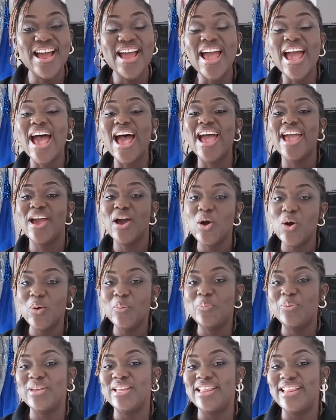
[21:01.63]
I hope
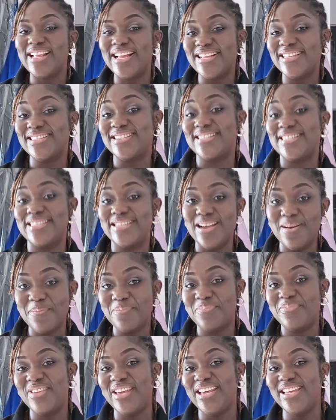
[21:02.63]
you learned
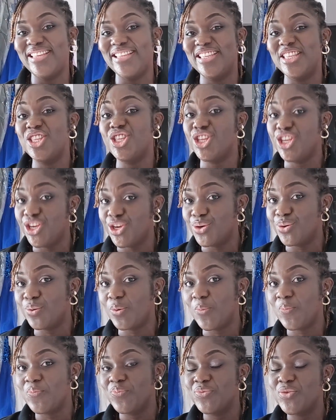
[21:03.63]
something new
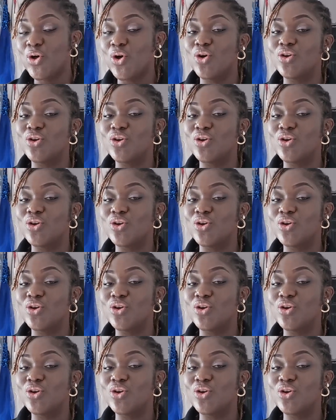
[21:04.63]
or